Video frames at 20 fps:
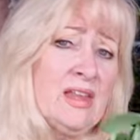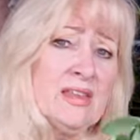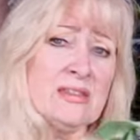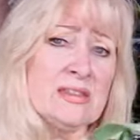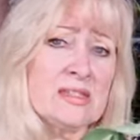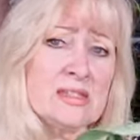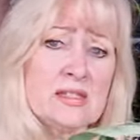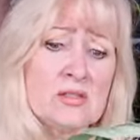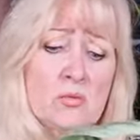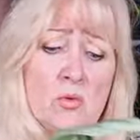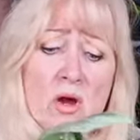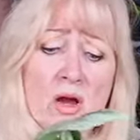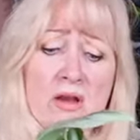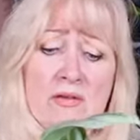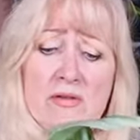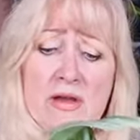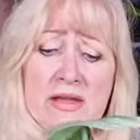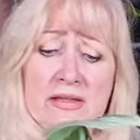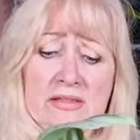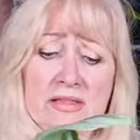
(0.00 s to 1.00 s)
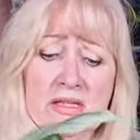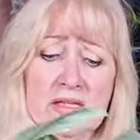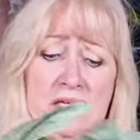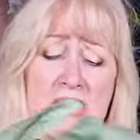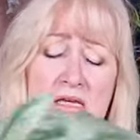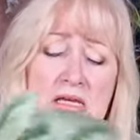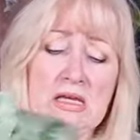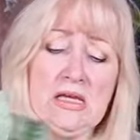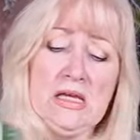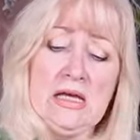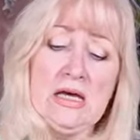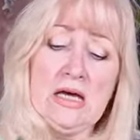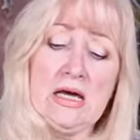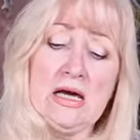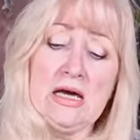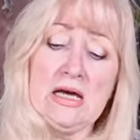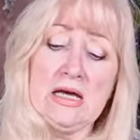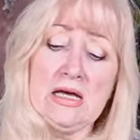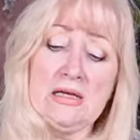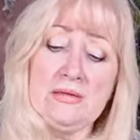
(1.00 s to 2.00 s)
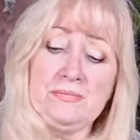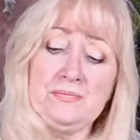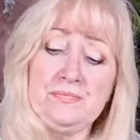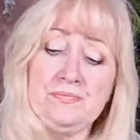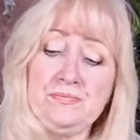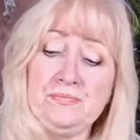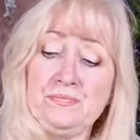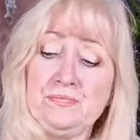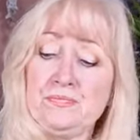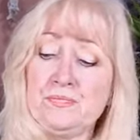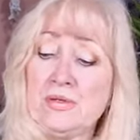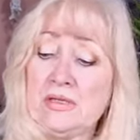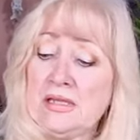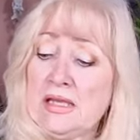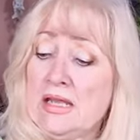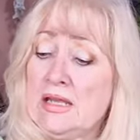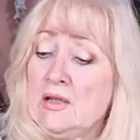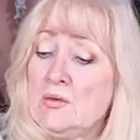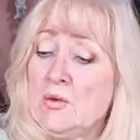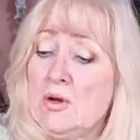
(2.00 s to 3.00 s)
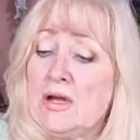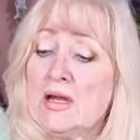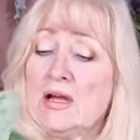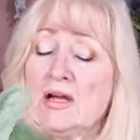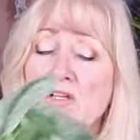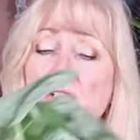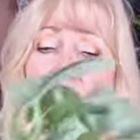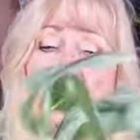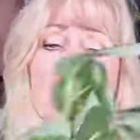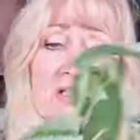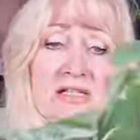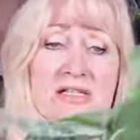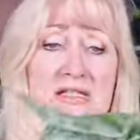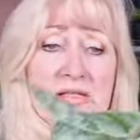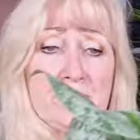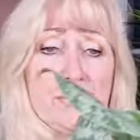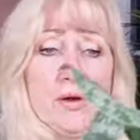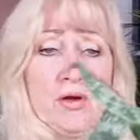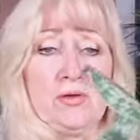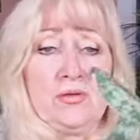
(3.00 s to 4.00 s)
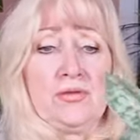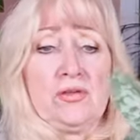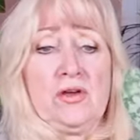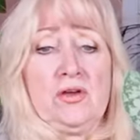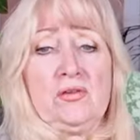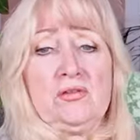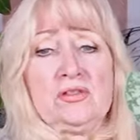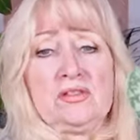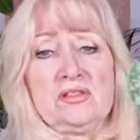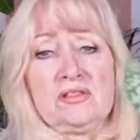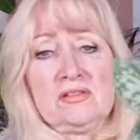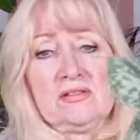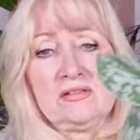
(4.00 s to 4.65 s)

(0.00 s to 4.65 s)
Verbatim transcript: This is what I read. Um, but anyway, she is a pothos.